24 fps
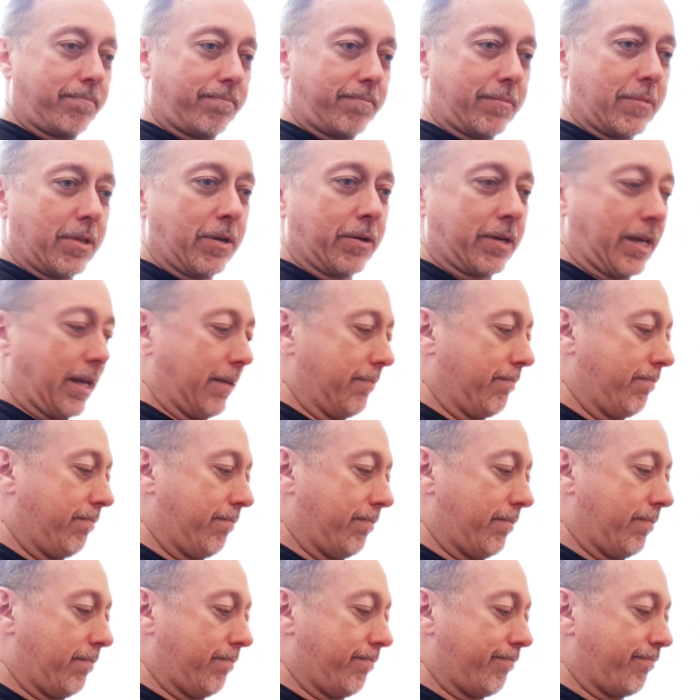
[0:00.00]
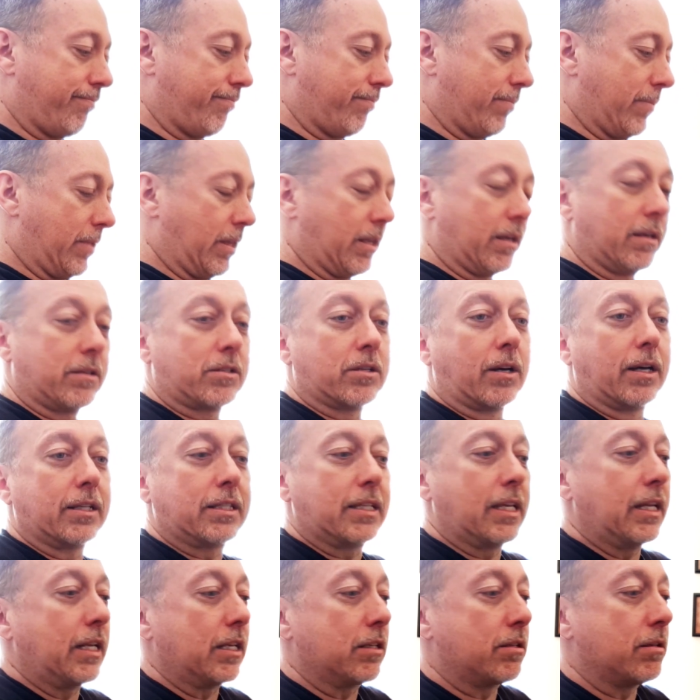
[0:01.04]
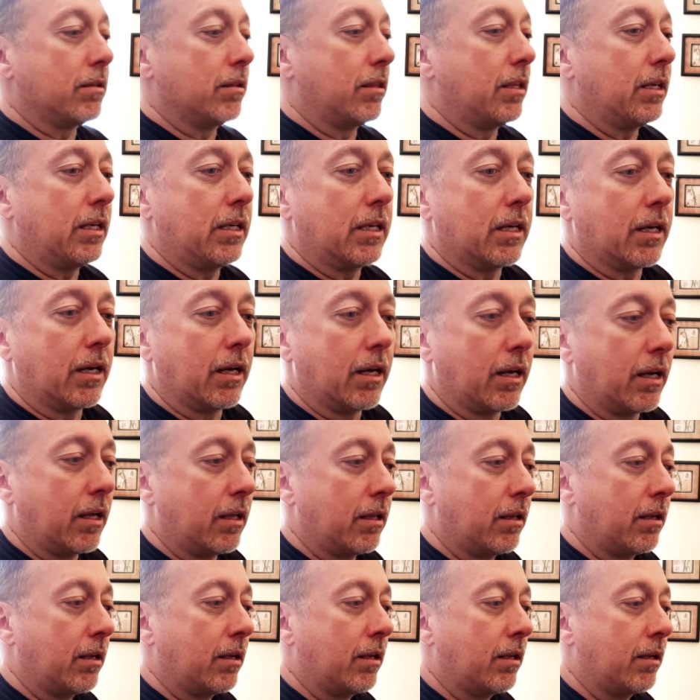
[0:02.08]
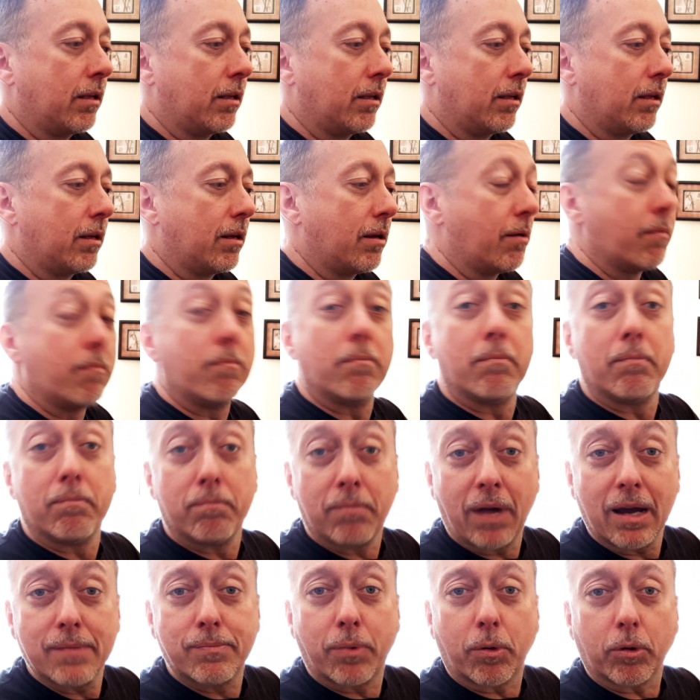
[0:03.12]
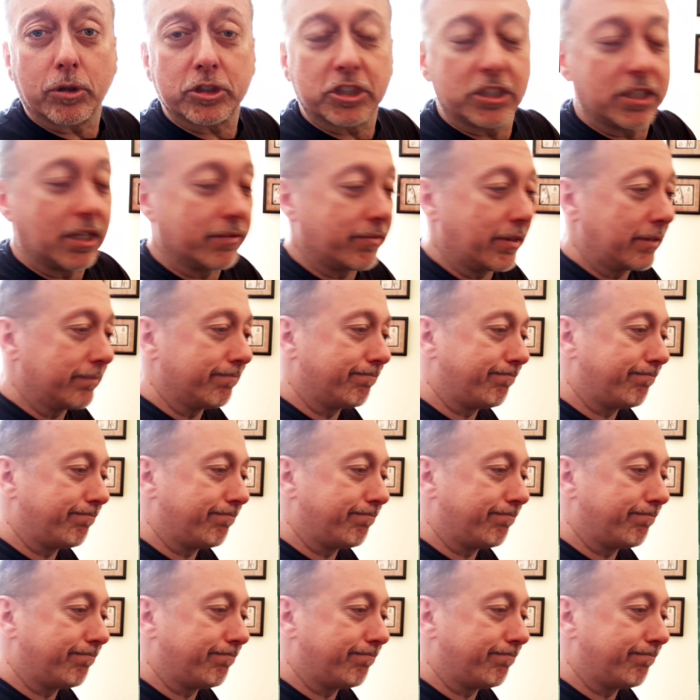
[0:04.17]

okay. So let's get into the my portion of it.